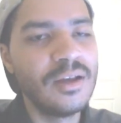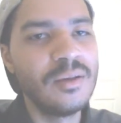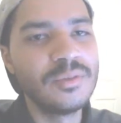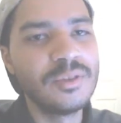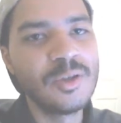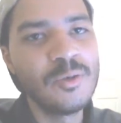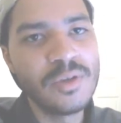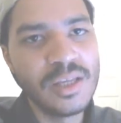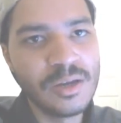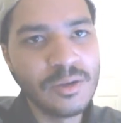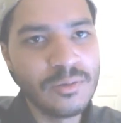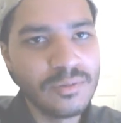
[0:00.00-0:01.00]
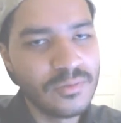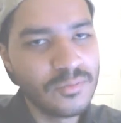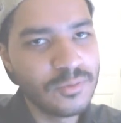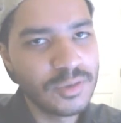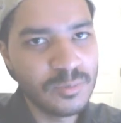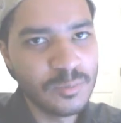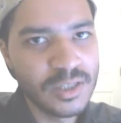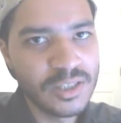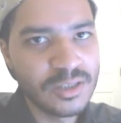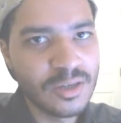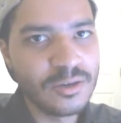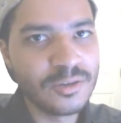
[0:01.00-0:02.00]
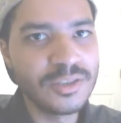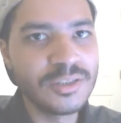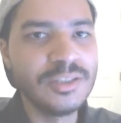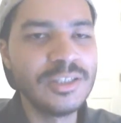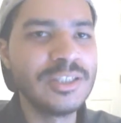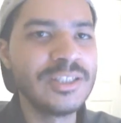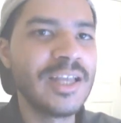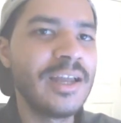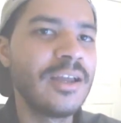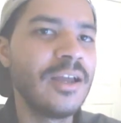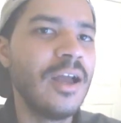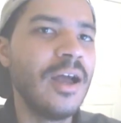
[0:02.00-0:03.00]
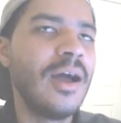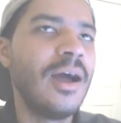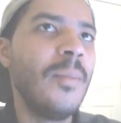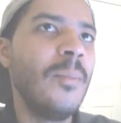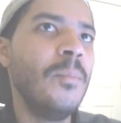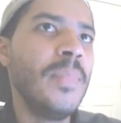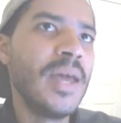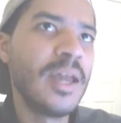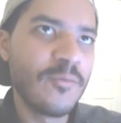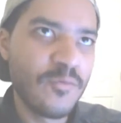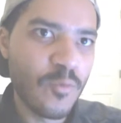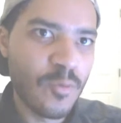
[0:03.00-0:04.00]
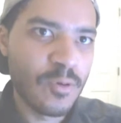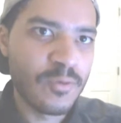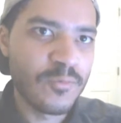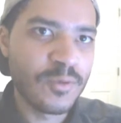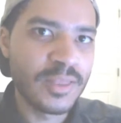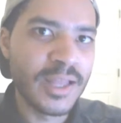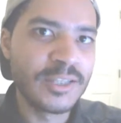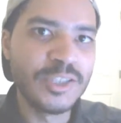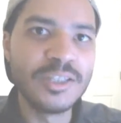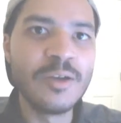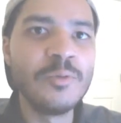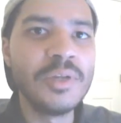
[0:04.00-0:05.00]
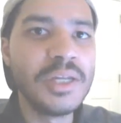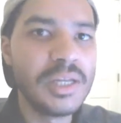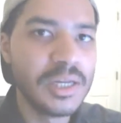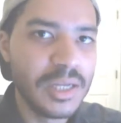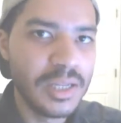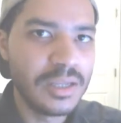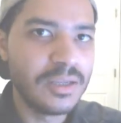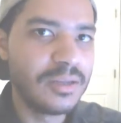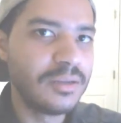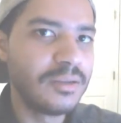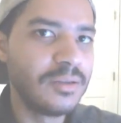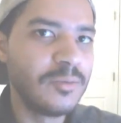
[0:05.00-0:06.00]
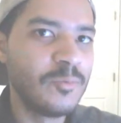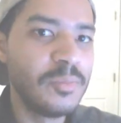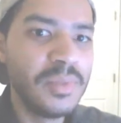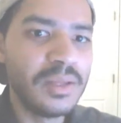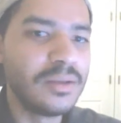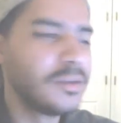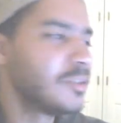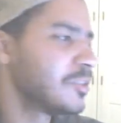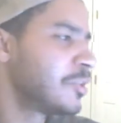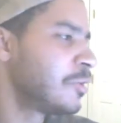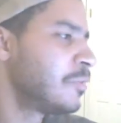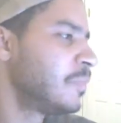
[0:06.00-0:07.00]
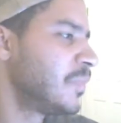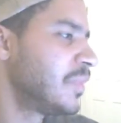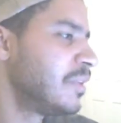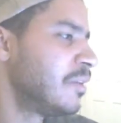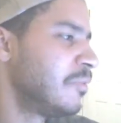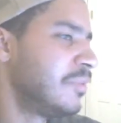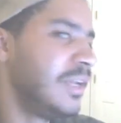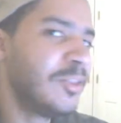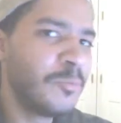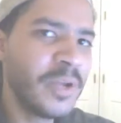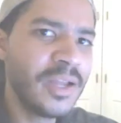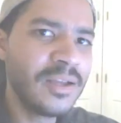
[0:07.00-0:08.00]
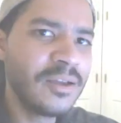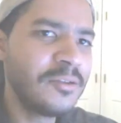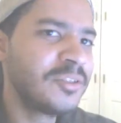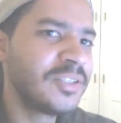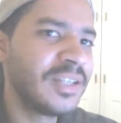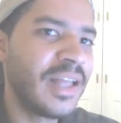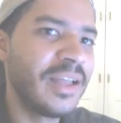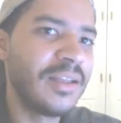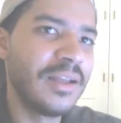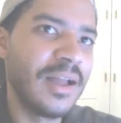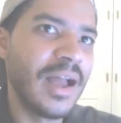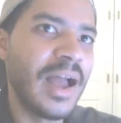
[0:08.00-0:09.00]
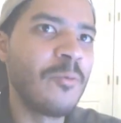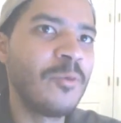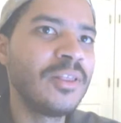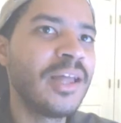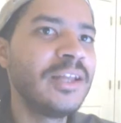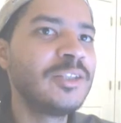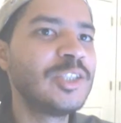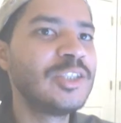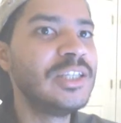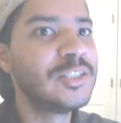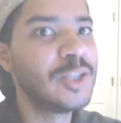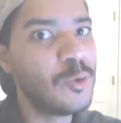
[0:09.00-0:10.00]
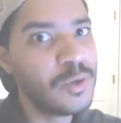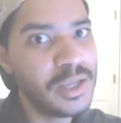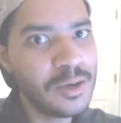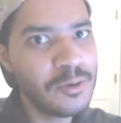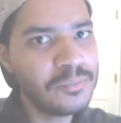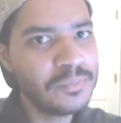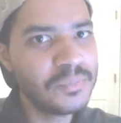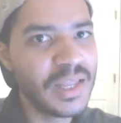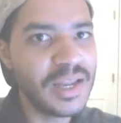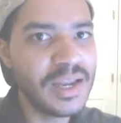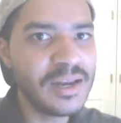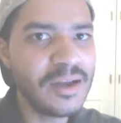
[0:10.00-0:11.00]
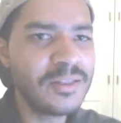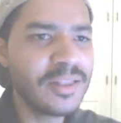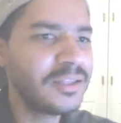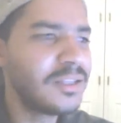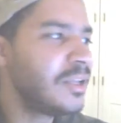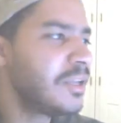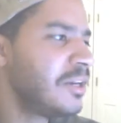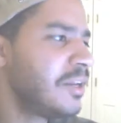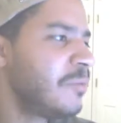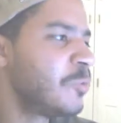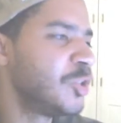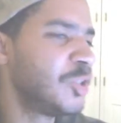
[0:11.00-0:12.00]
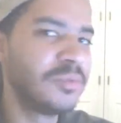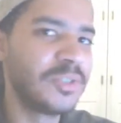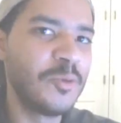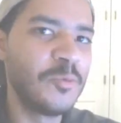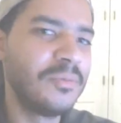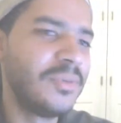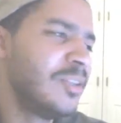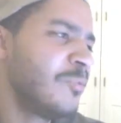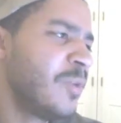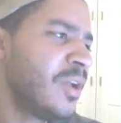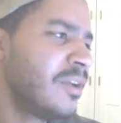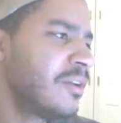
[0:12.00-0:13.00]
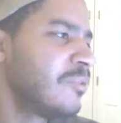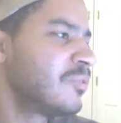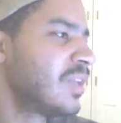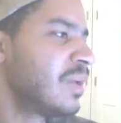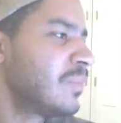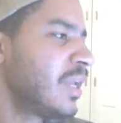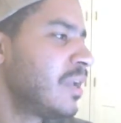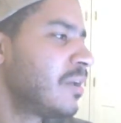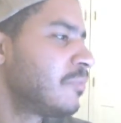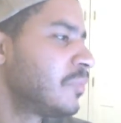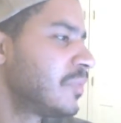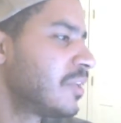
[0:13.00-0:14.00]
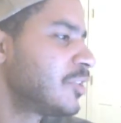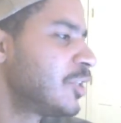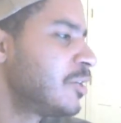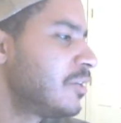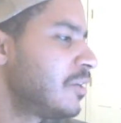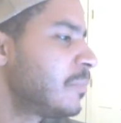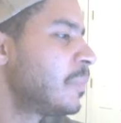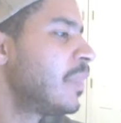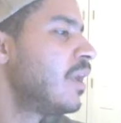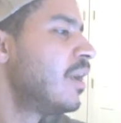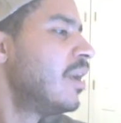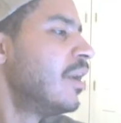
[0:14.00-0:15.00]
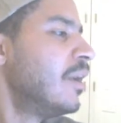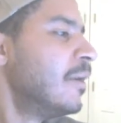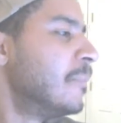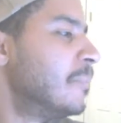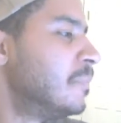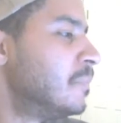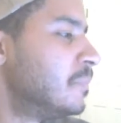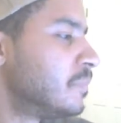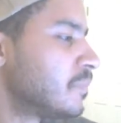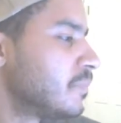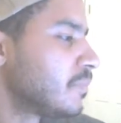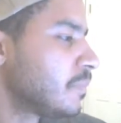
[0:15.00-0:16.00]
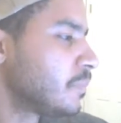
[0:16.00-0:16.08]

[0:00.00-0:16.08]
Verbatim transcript: up to Tokyo for some reason. Ours this is like a metaphor for like she gonna get it in with me. So, you know, either way it goes, like I would like to see Tokyo and I would like to get it in with you. So either way it goes, I'm down. I'll tell you that.